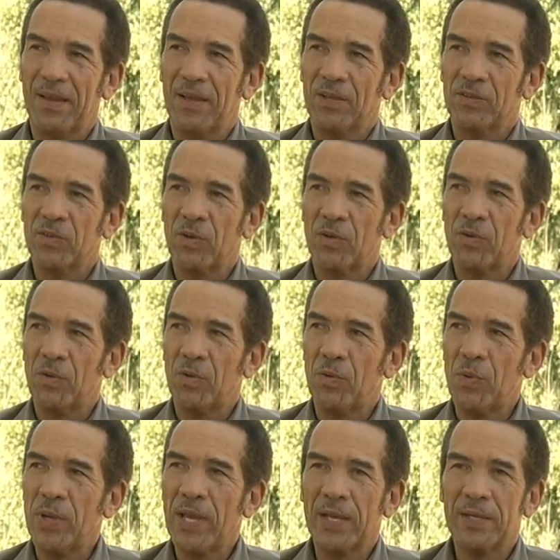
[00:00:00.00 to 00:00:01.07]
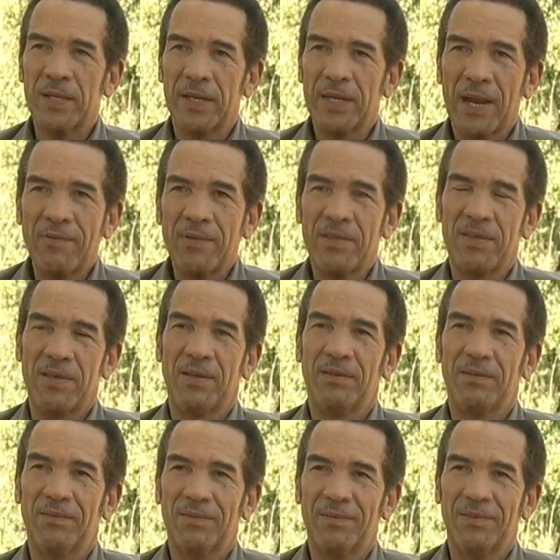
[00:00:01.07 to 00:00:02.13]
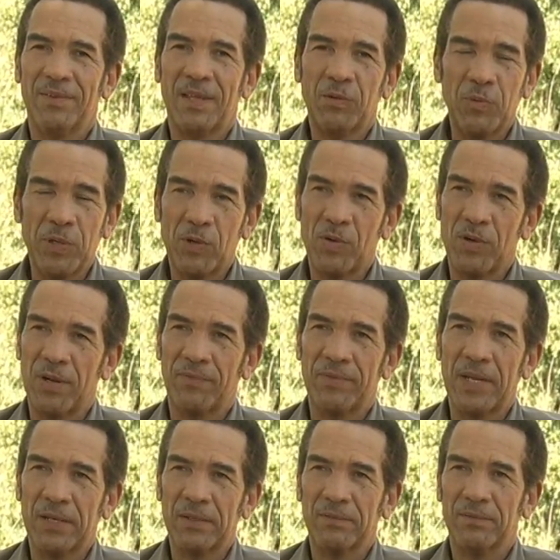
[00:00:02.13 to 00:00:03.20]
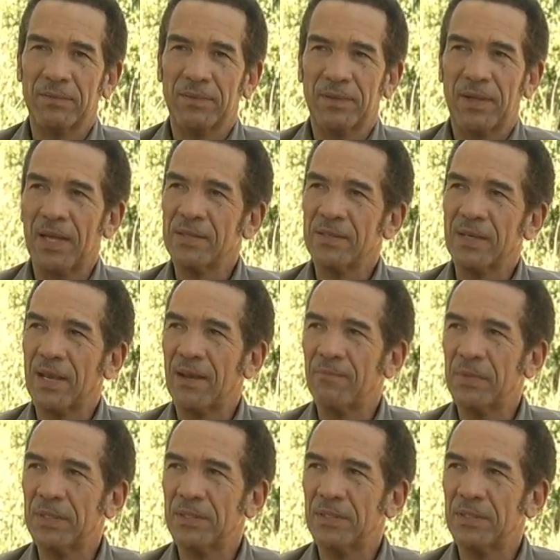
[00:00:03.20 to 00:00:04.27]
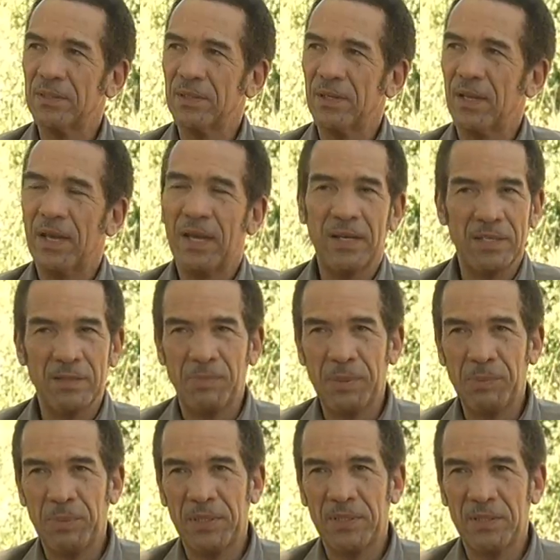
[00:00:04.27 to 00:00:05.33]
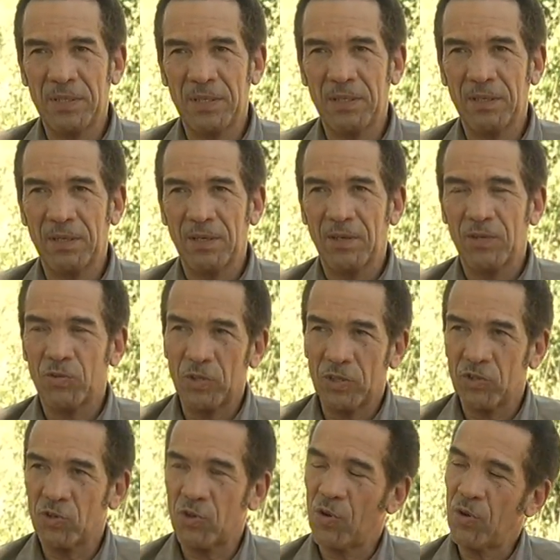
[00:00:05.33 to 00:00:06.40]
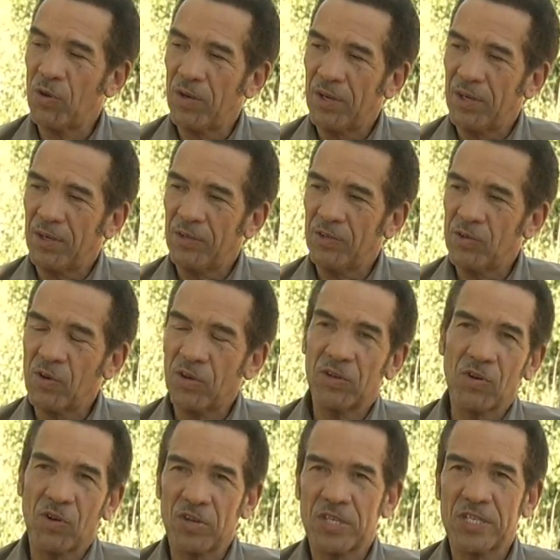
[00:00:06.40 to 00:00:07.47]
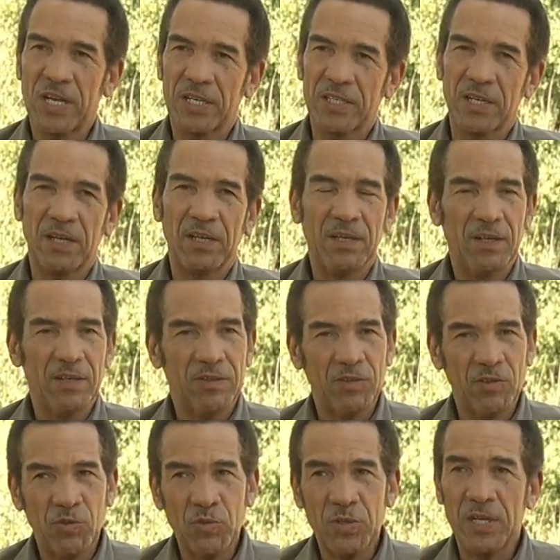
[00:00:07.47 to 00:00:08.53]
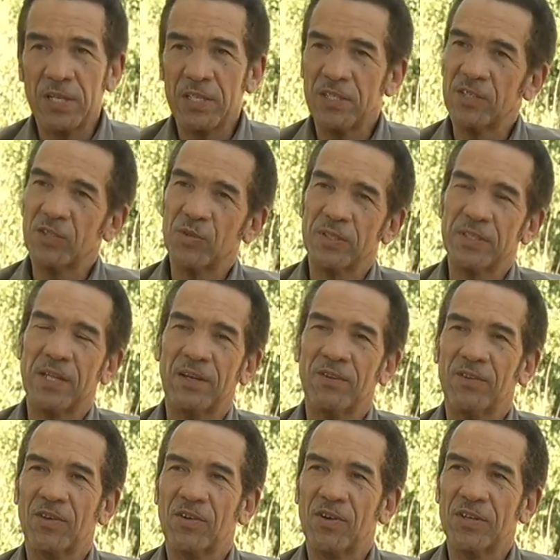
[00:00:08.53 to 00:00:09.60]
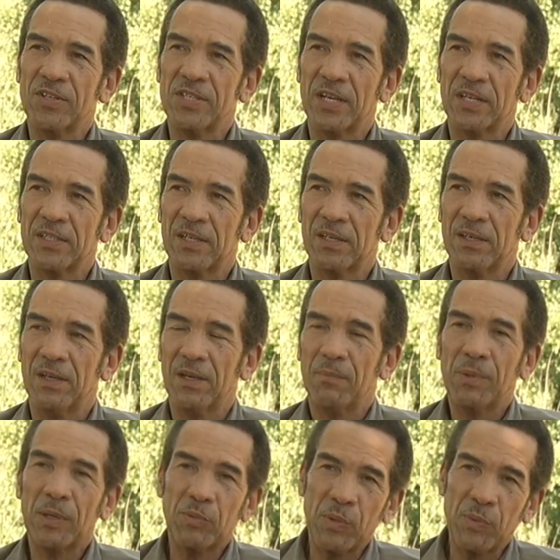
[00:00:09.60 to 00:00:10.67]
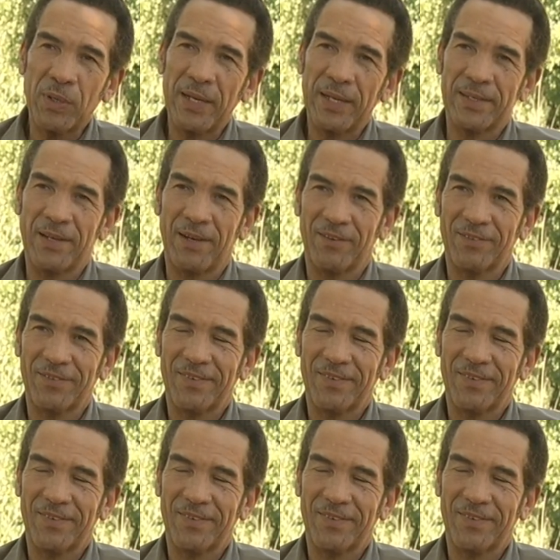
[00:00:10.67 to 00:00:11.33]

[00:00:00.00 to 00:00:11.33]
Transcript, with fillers: So we had done everything that we could have done as a government and as BPC to ensure you got a contractor, the due diligence was done on the contractor, but we were let down.